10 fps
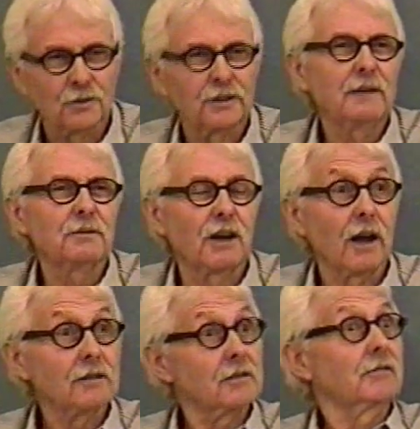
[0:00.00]
Well, Dave's
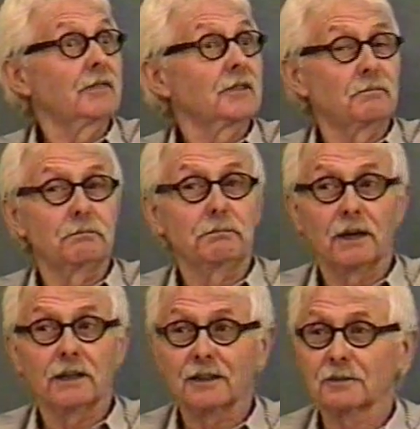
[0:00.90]
eyes just
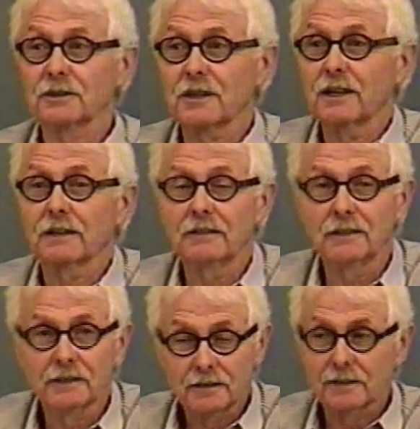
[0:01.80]
bugged out of his
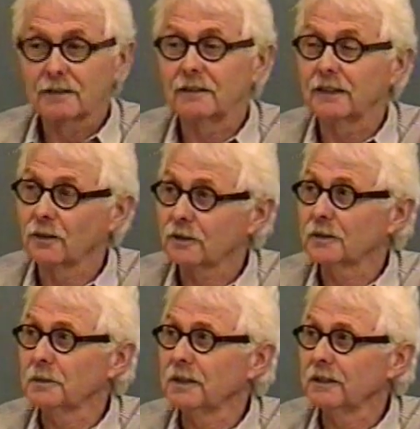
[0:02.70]
head, and he
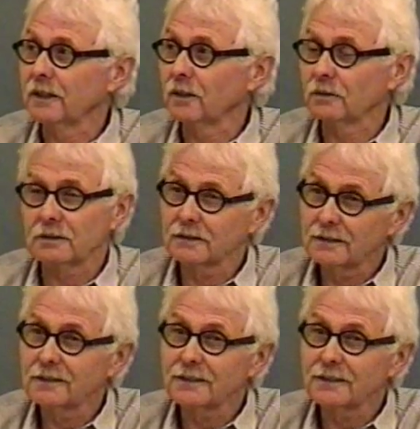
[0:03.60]
looked at me and he goes,